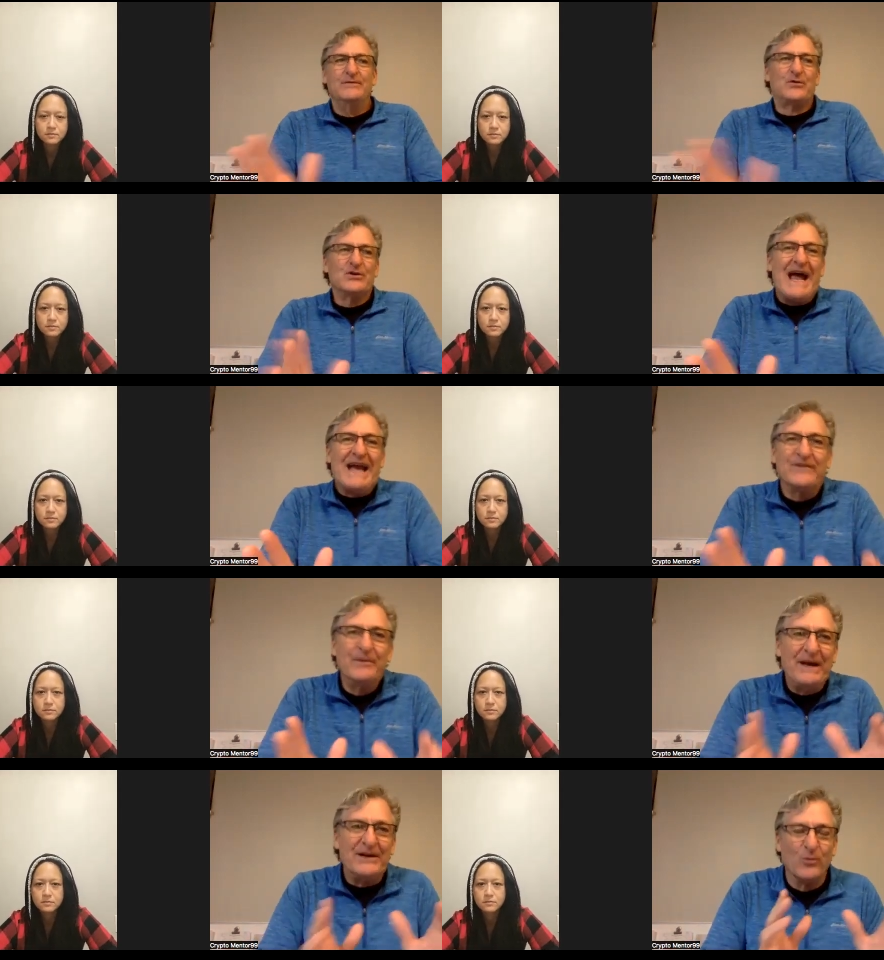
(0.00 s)
Speaker 1: for lack of a
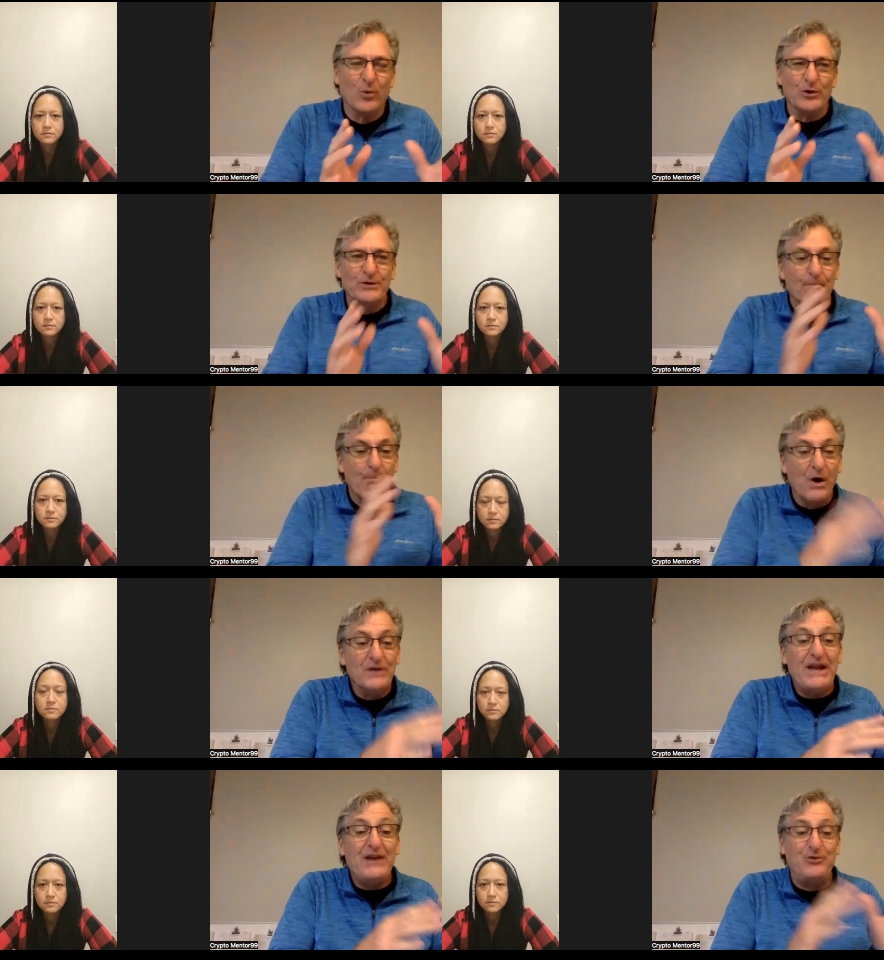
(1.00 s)
better word,
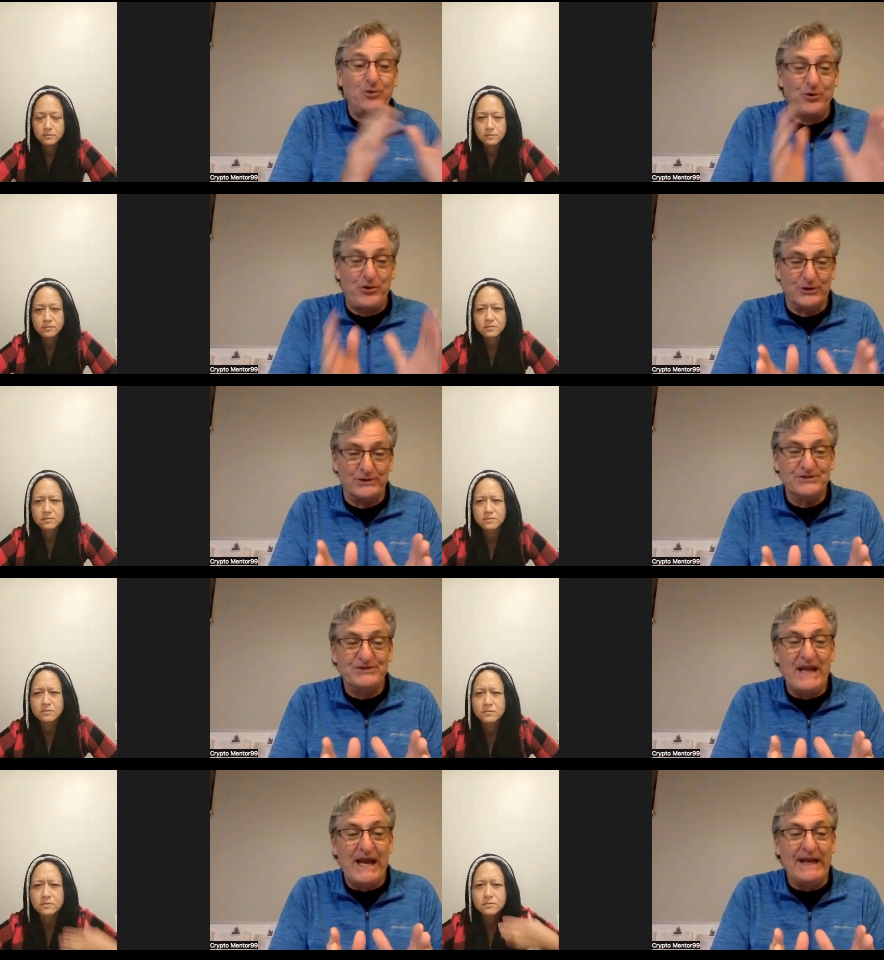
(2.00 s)
Monday through
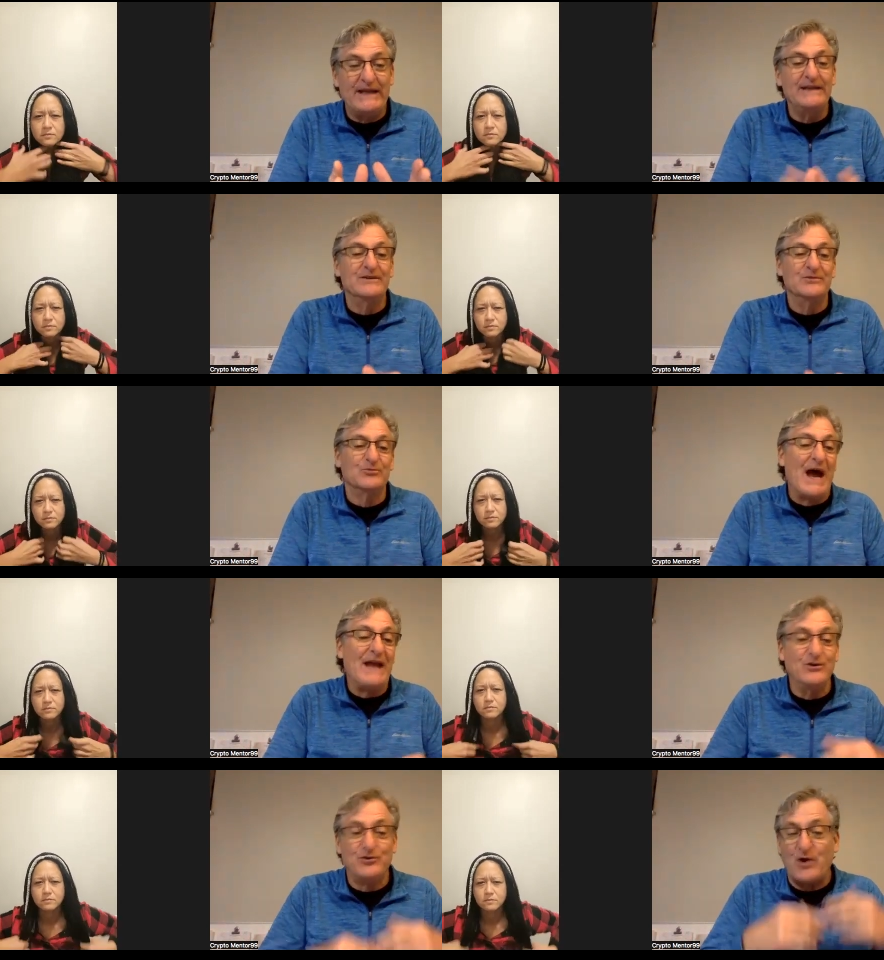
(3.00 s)
Thursday,
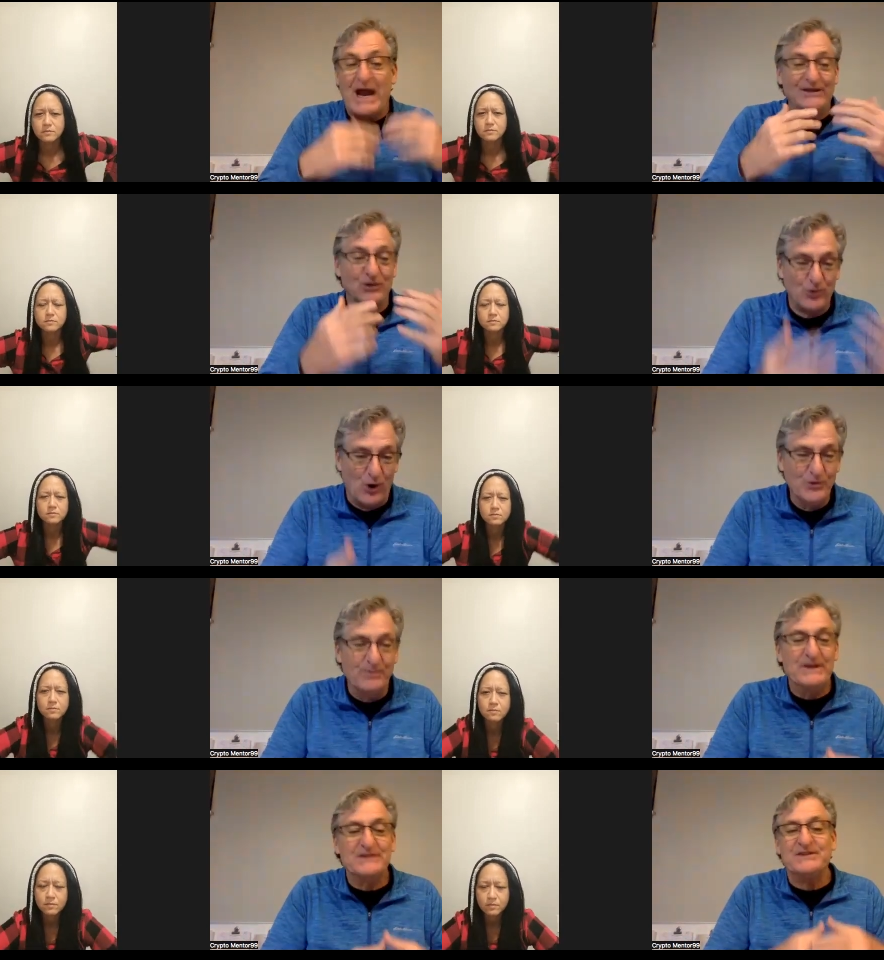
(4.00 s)
right? You're trying to grow the
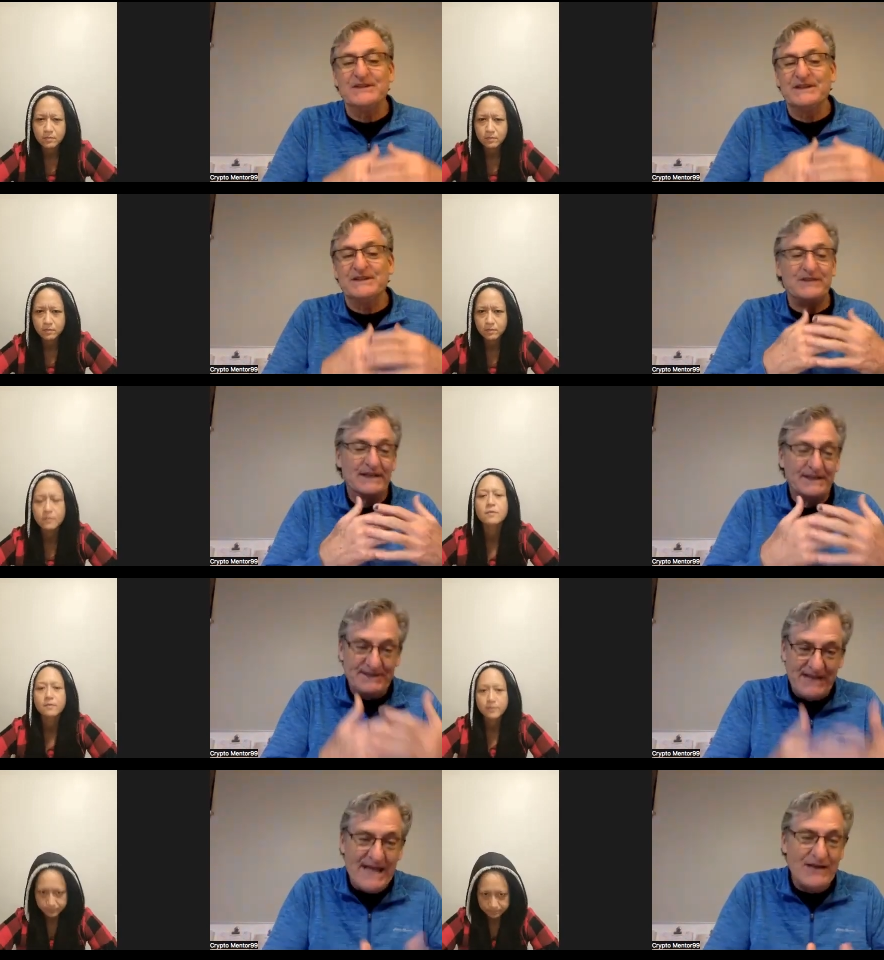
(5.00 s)
business,
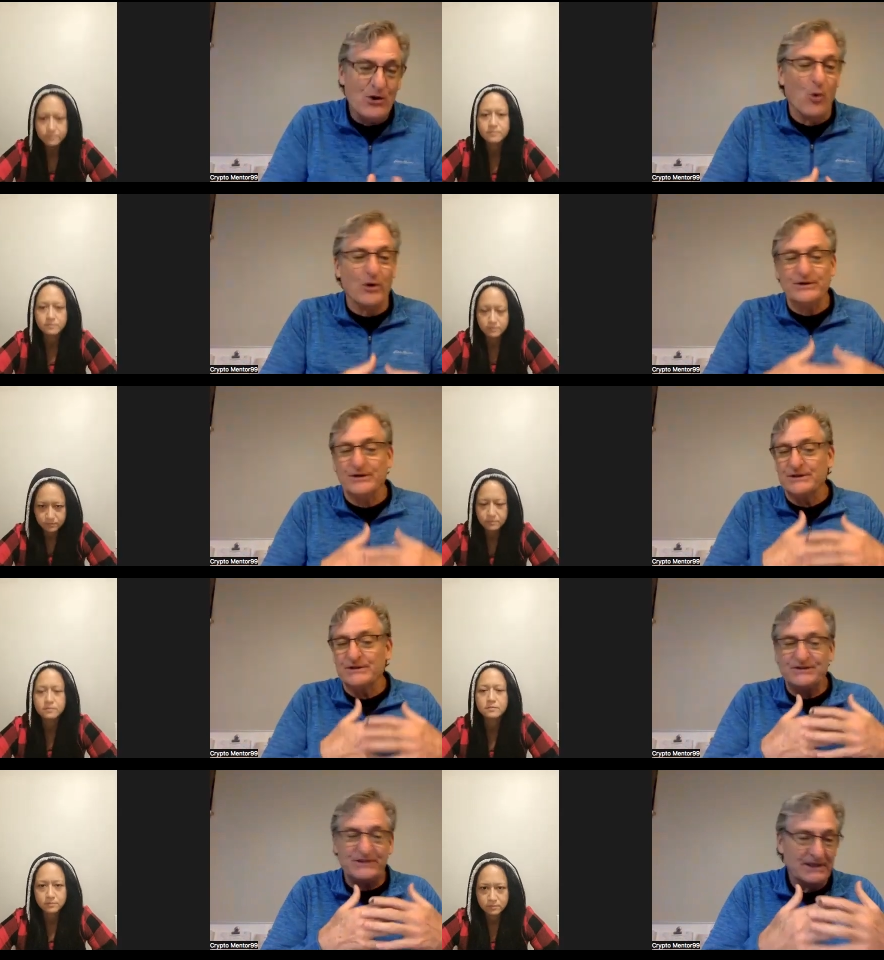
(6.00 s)
take
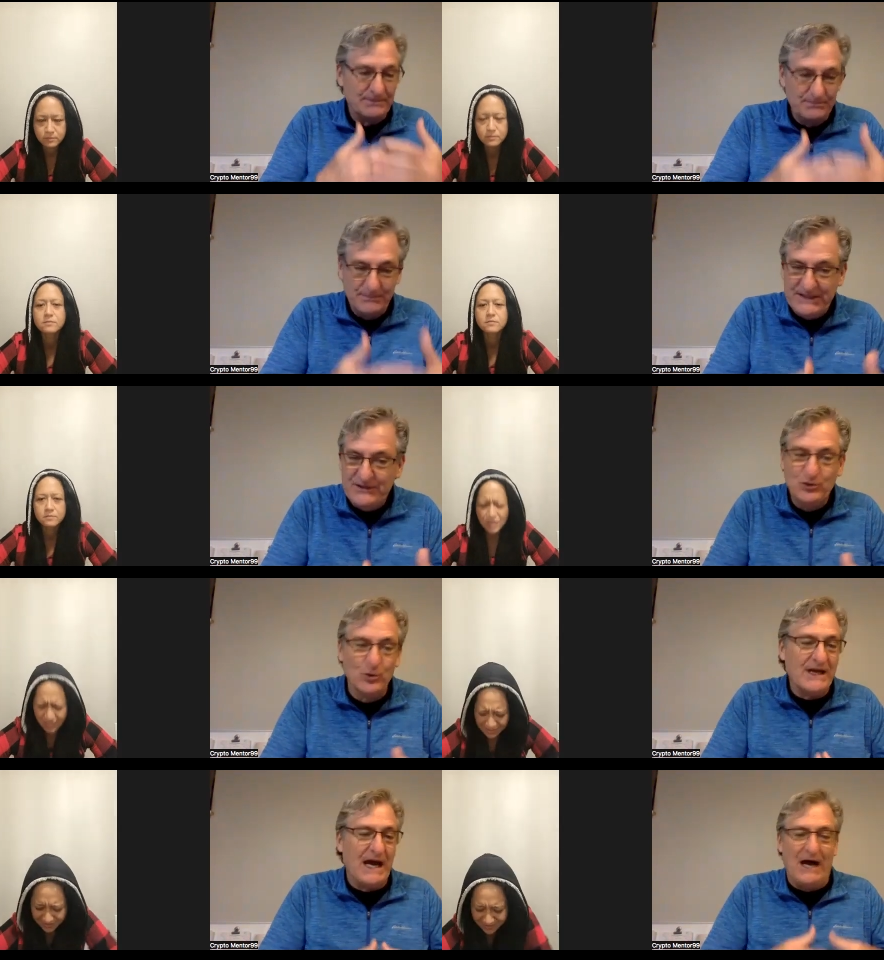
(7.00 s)
orders, meet
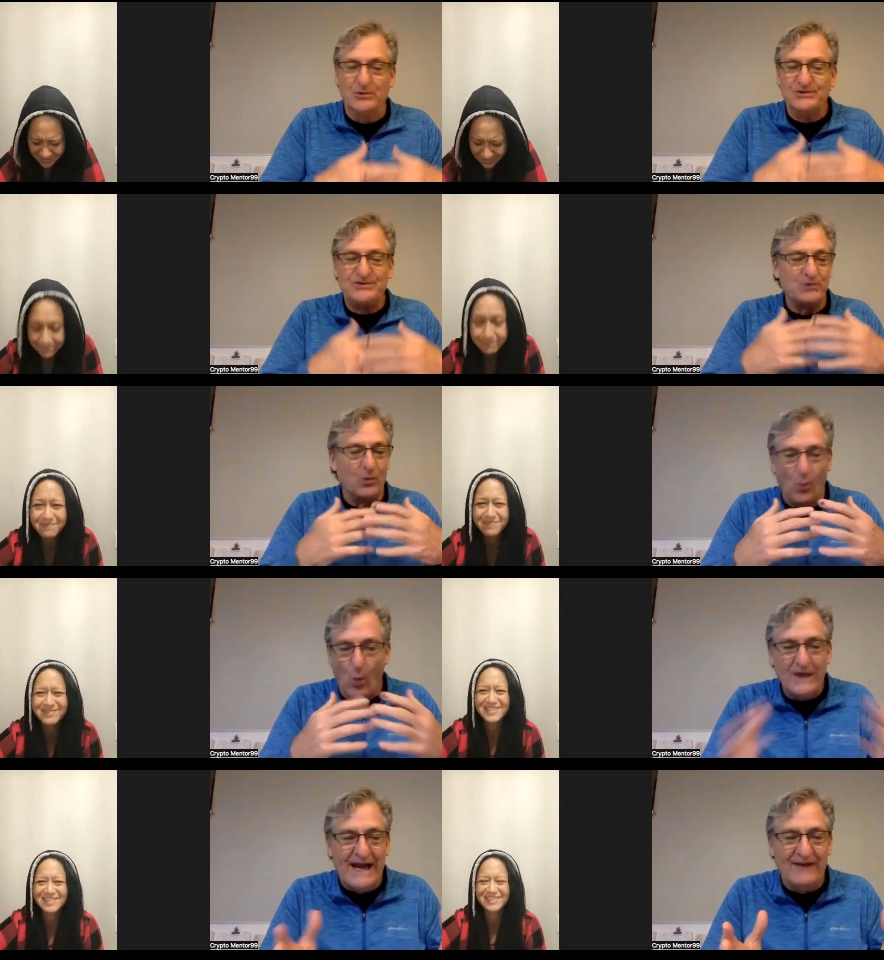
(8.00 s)
new accounts,
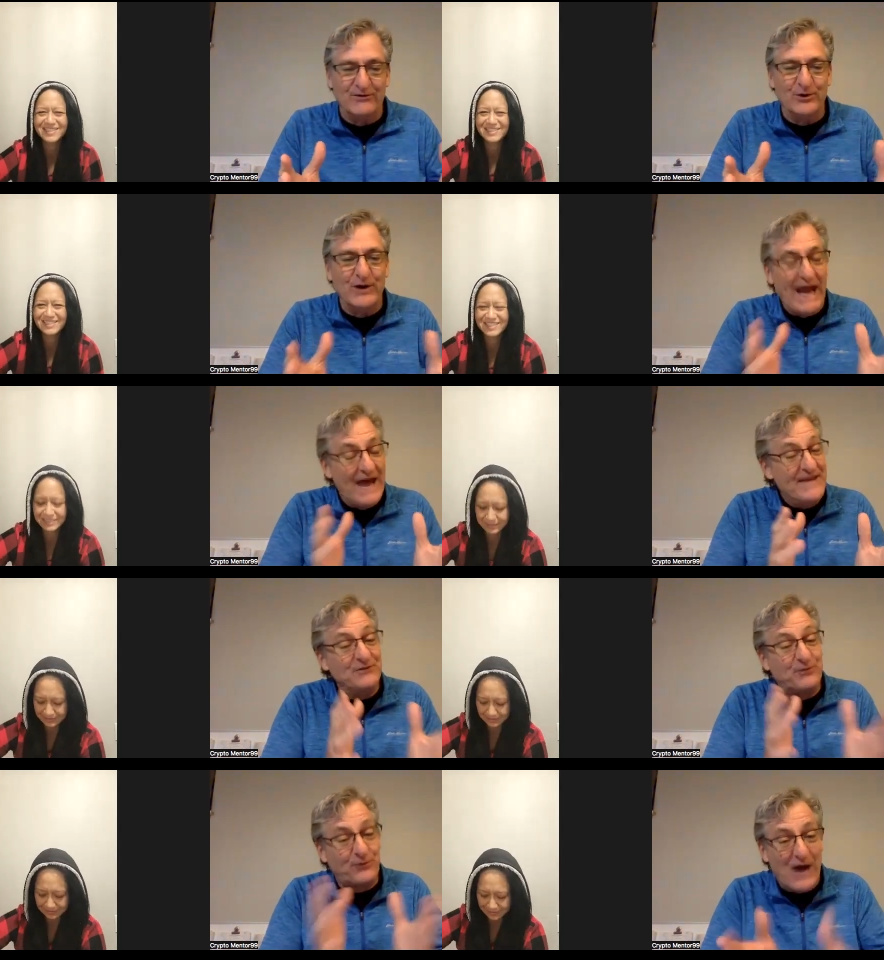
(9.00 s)
whatever. And
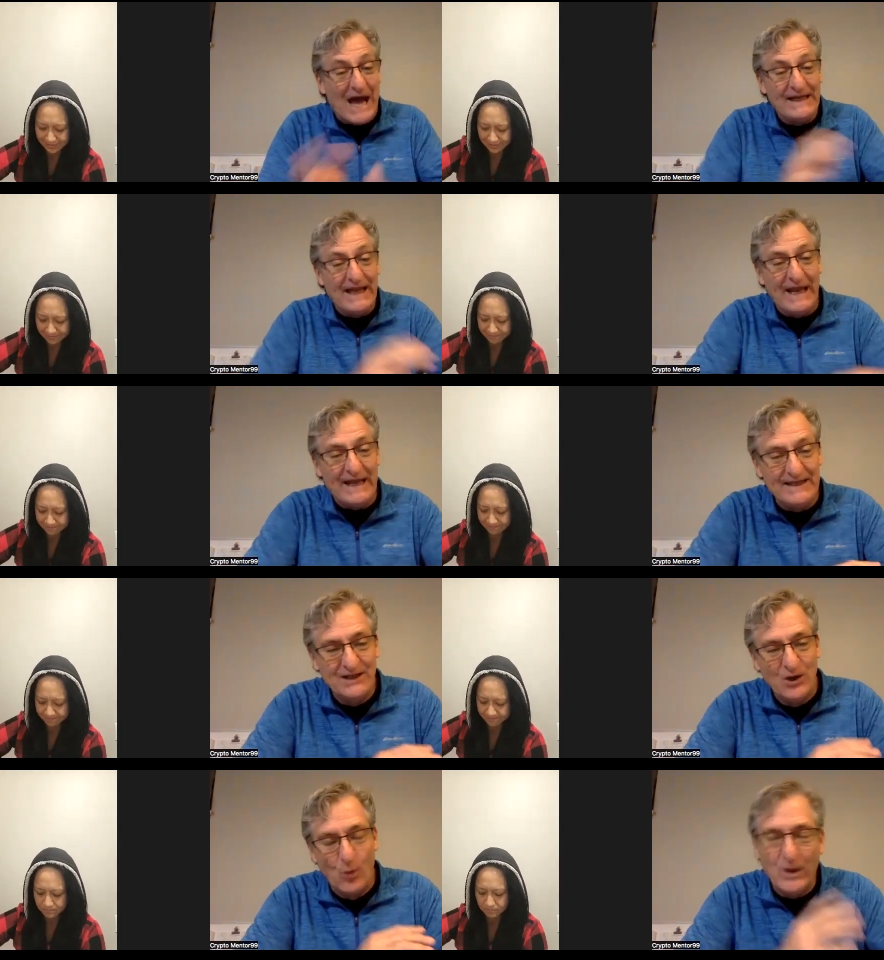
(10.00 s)
then
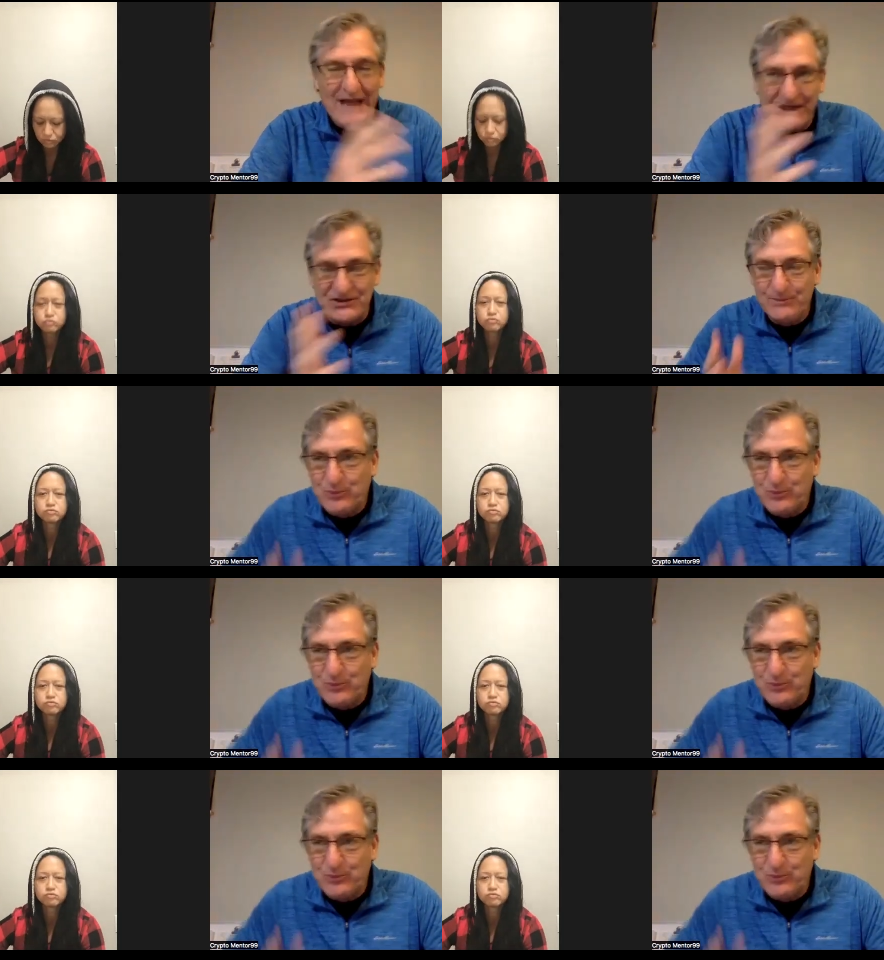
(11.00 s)
Friday, well, actually